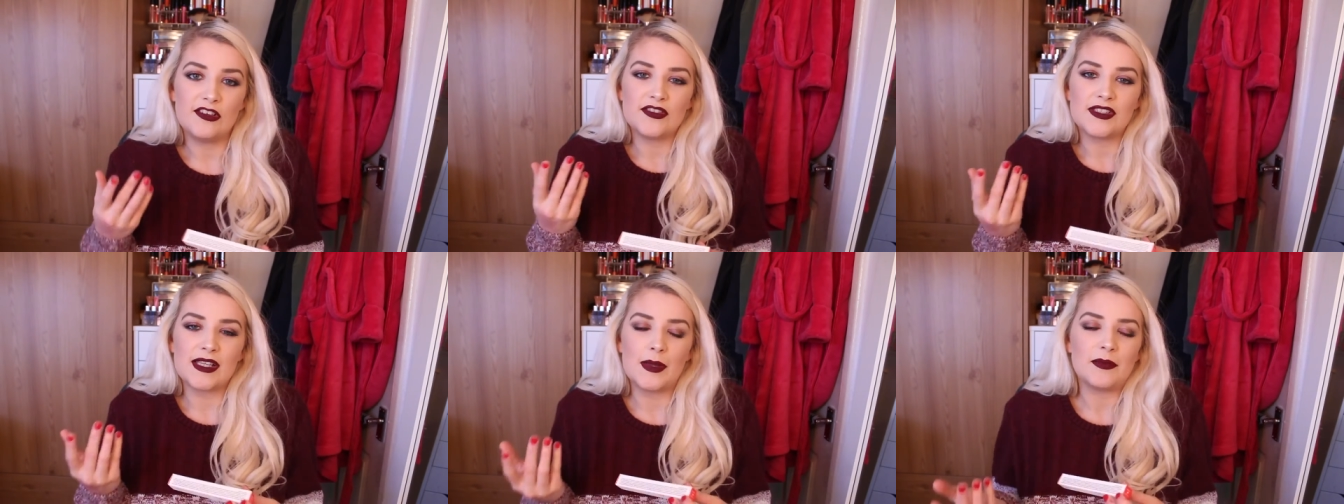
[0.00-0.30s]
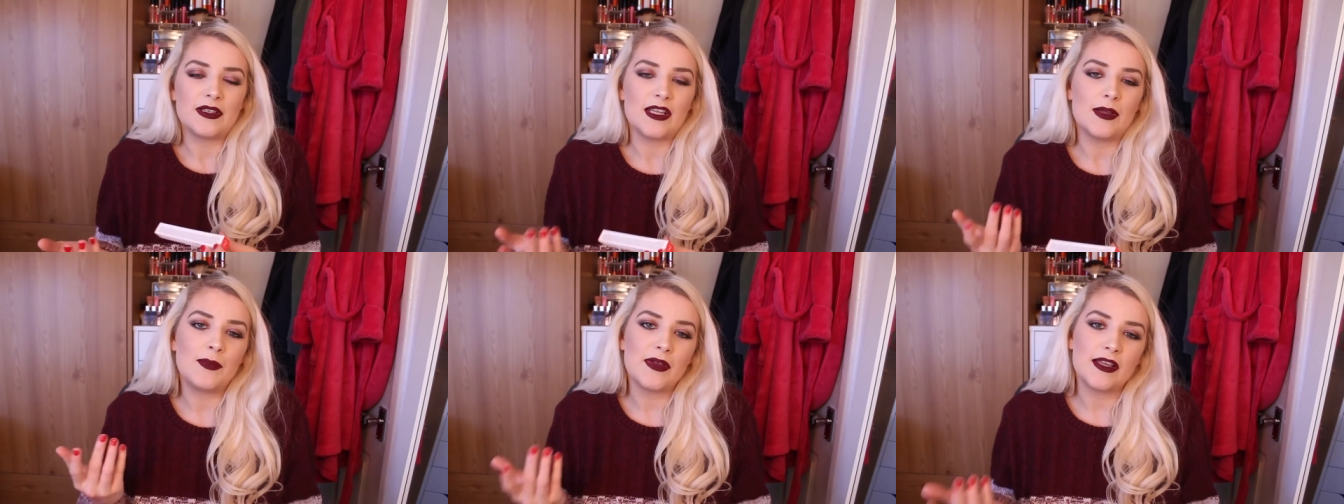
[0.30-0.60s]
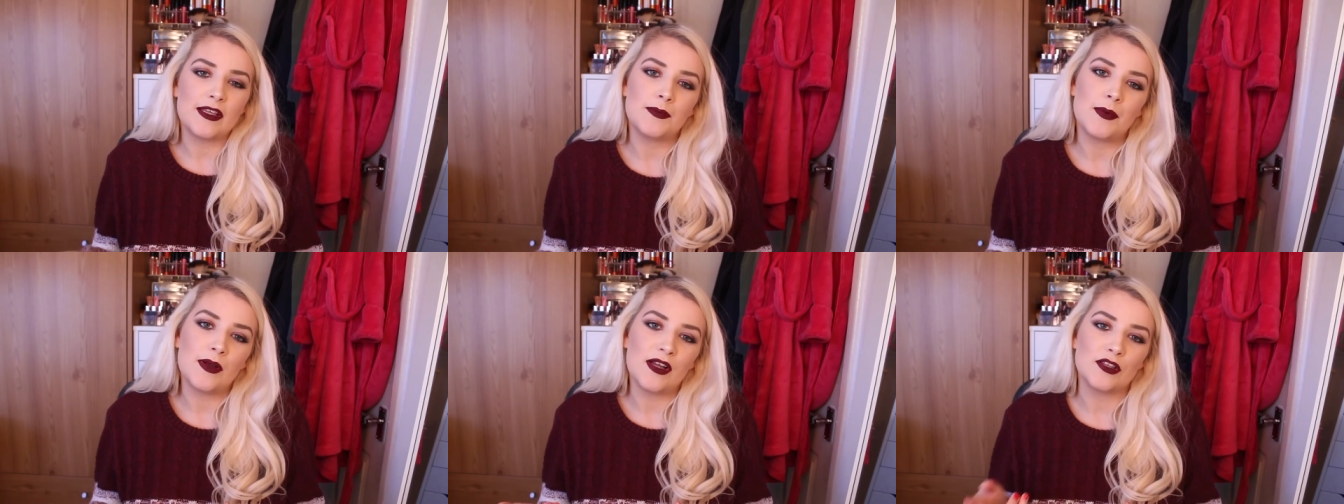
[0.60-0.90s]
you've sent me a
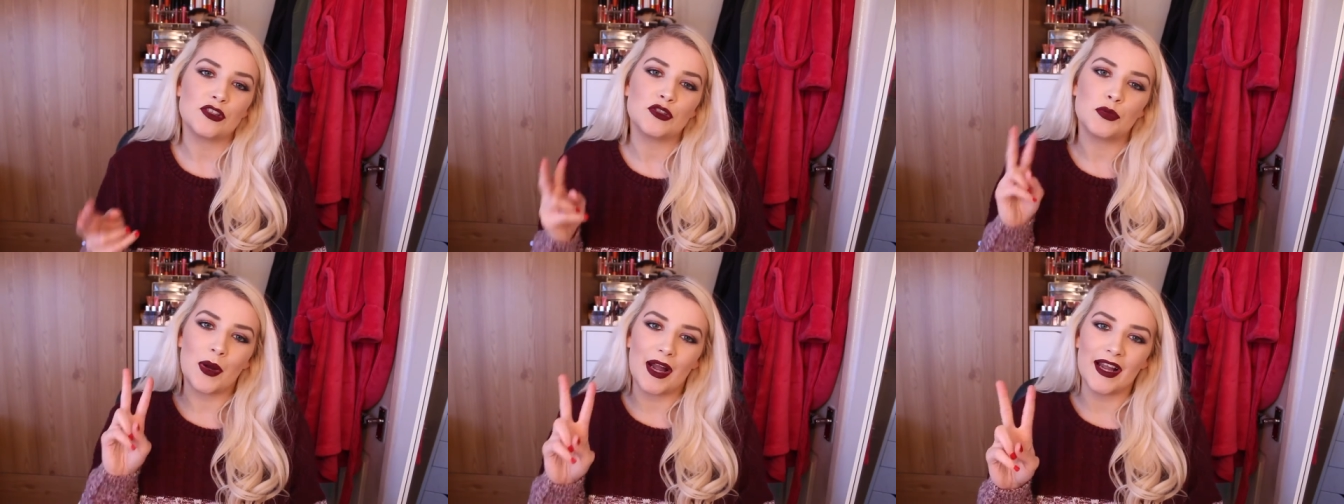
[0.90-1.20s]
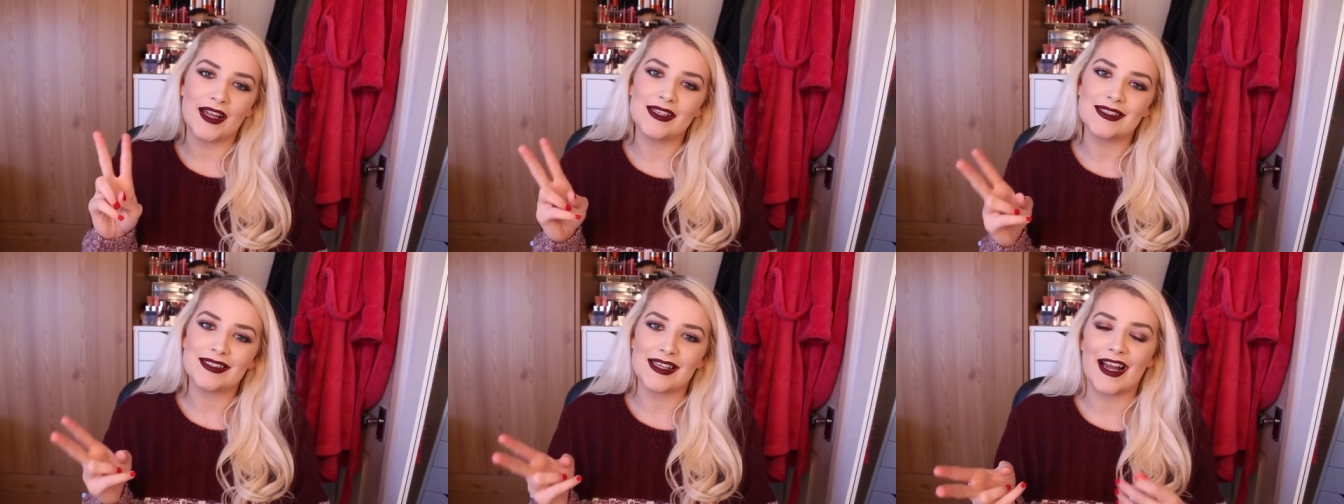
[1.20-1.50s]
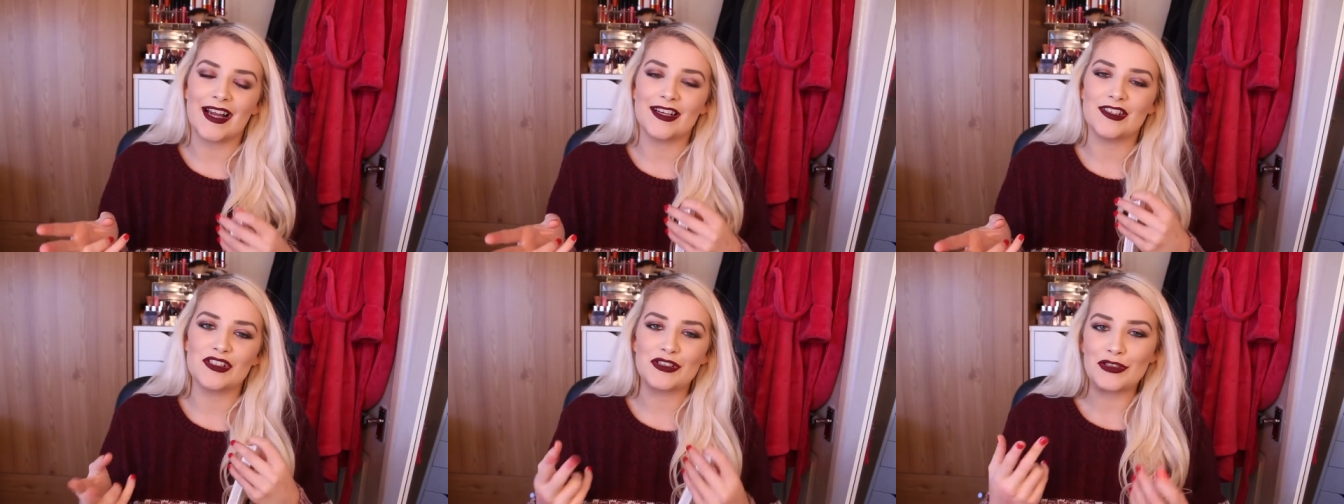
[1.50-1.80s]
Beeper twice
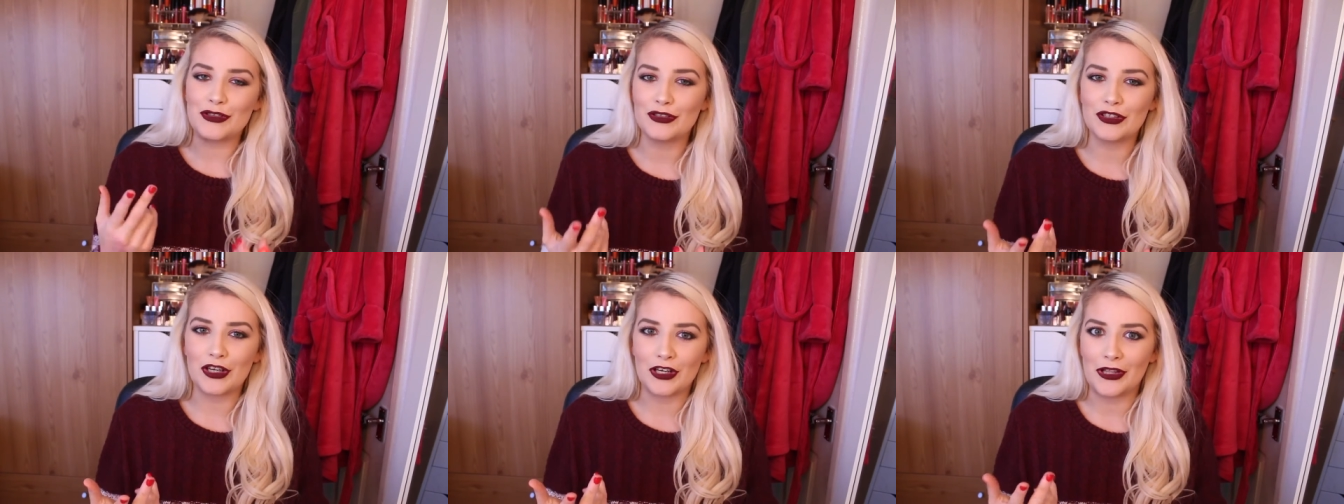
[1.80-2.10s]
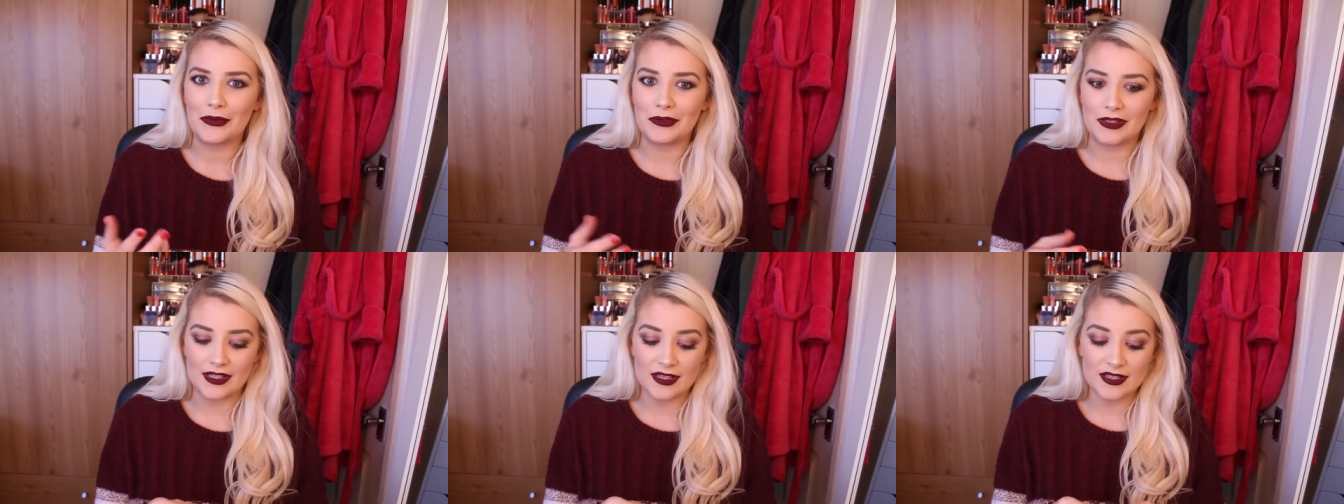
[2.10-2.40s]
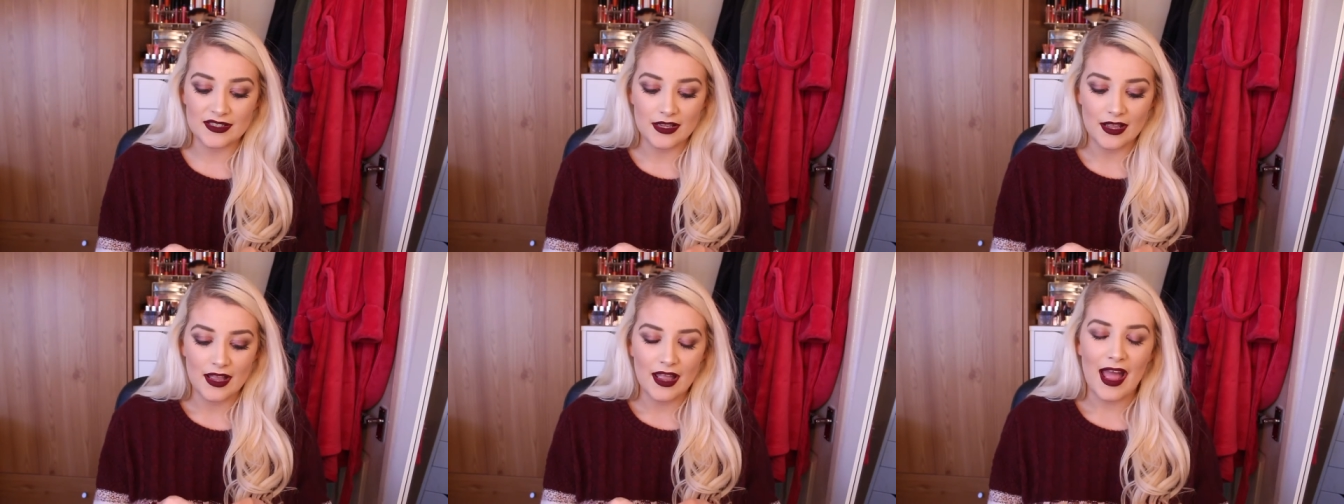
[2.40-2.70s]
and no
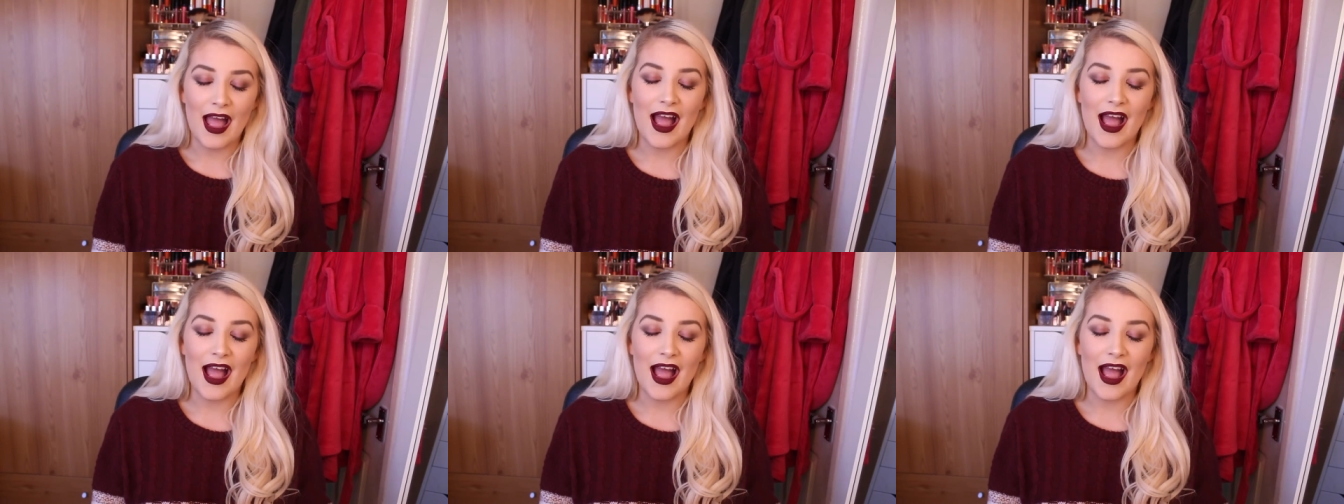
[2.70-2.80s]
Clueless,